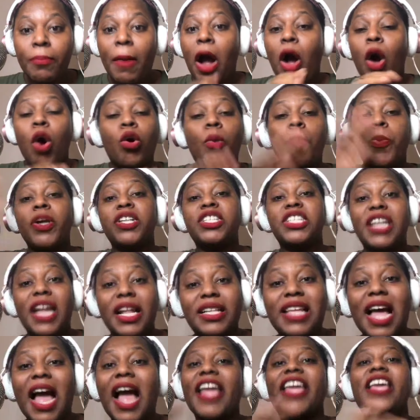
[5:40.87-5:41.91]
My Uncle Bushy
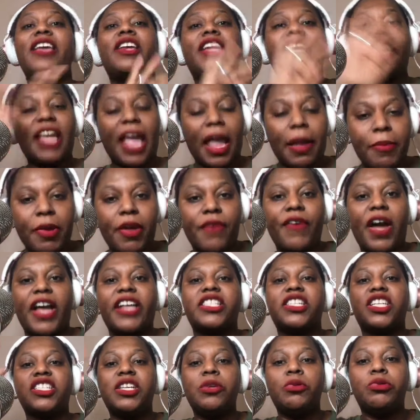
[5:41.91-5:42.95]
that died, he could give me
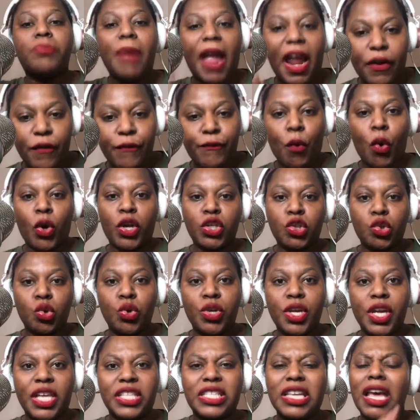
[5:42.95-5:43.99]
advice because he was married
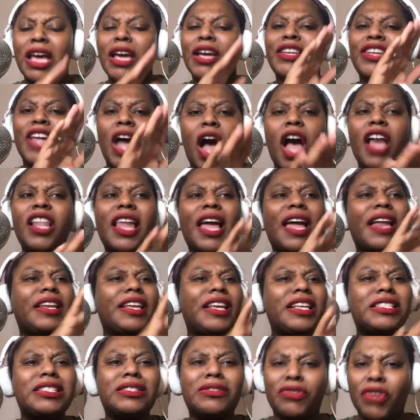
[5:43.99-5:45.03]
42 years. Y'all letting
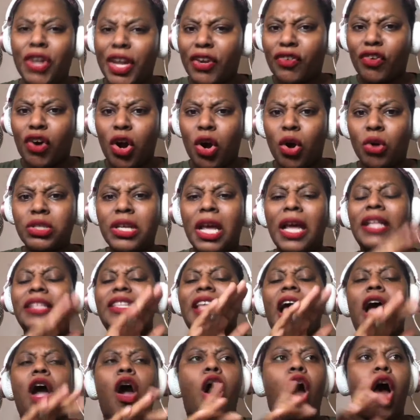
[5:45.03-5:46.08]
these Negroes
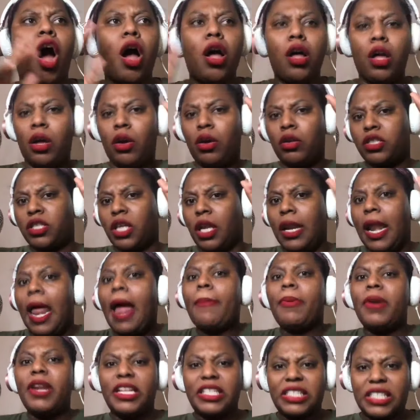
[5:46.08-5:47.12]
that are
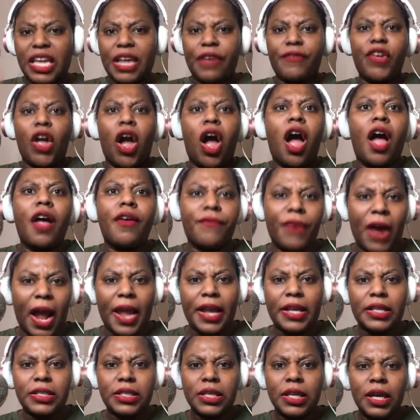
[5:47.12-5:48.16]
celebrities give y'all
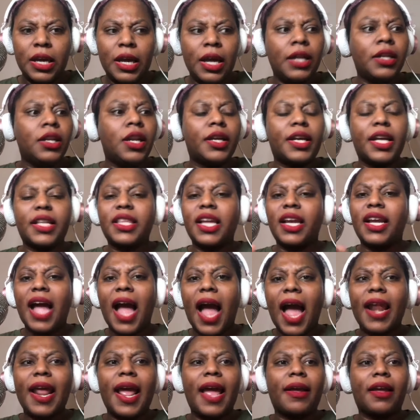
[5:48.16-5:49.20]
advice. Look at the
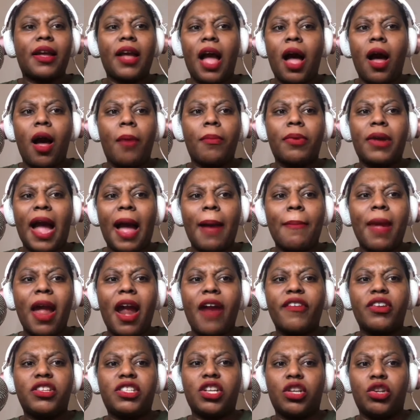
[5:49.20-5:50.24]
guy that got
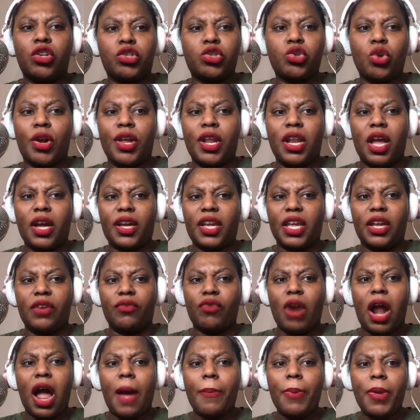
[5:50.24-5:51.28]
married to LaToya
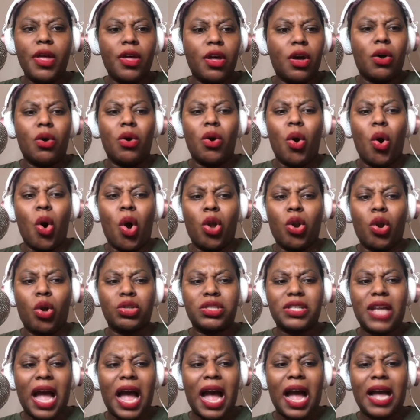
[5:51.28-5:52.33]
Luckett, Rob Hill, all
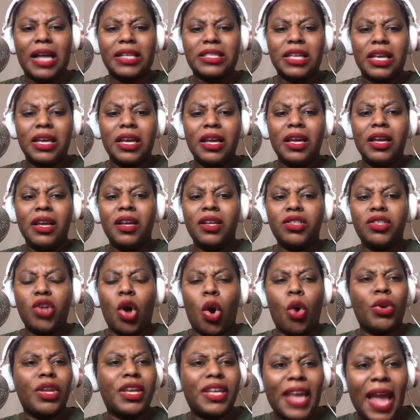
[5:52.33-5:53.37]
those guys.
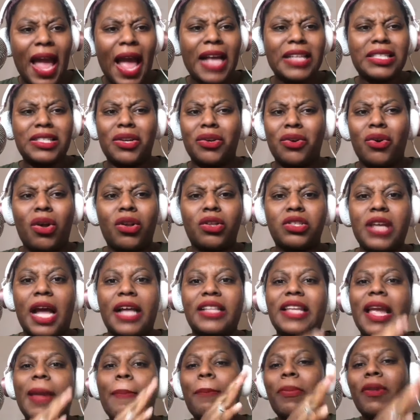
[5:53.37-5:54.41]
Tony Gaskin, all those
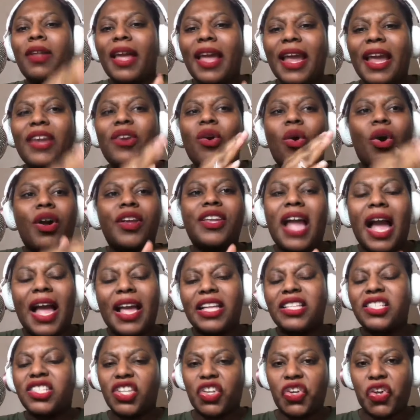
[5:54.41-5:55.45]
guys. They playing on
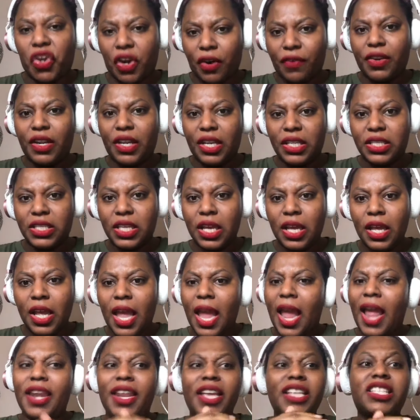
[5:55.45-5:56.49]
y'all insecurities.
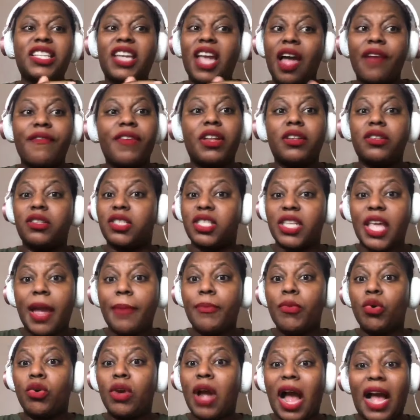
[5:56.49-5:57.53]
And this Kevin
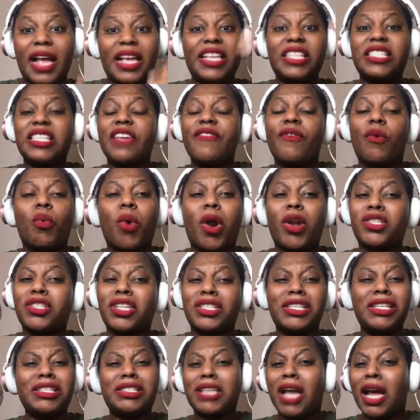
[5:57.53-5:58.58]
Samuel guy, he's even worse
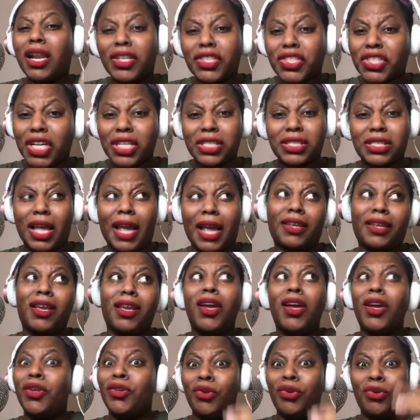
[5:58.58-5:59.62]
because he's telling chicks like,
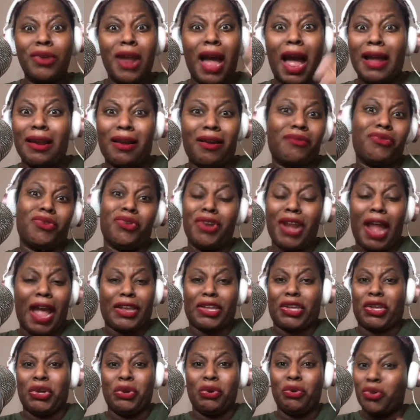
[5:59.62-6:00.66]
you're
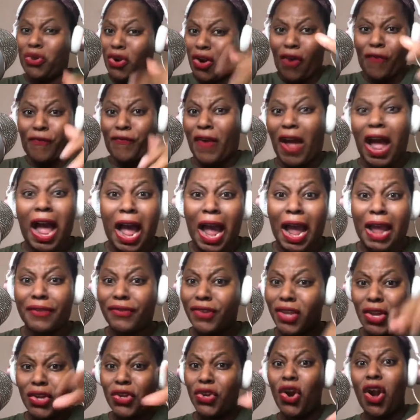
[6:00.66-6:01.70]
not cute. You're a
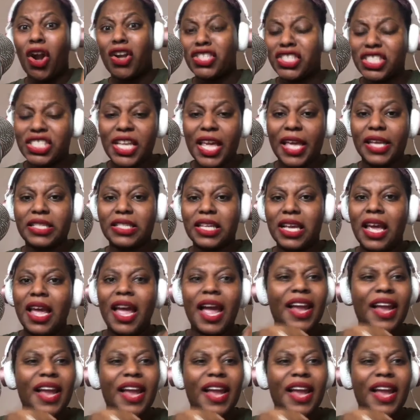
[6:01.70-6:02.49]
5. You're a 6.